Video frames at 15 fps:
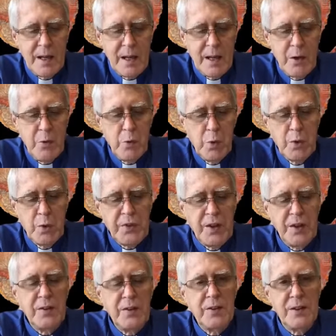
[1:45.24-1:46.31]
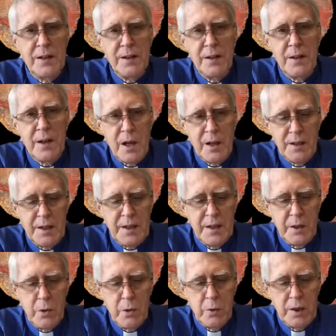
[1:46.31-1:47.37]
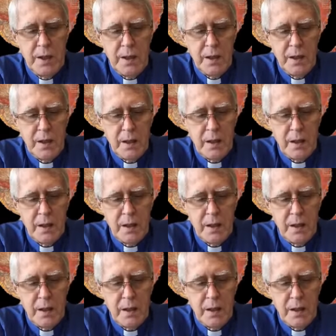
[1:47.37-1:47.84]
He wrote this in Don Quixote.